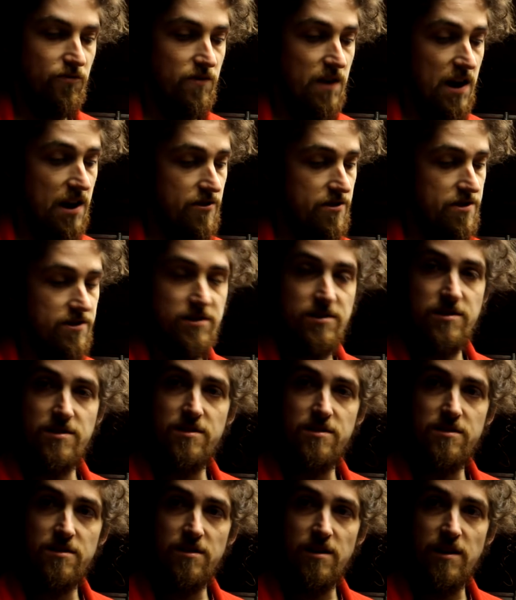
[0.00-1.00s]

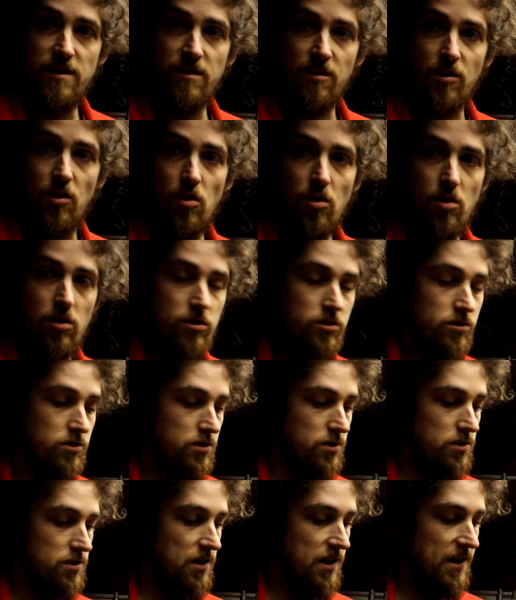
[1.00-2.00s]
areas in the corners.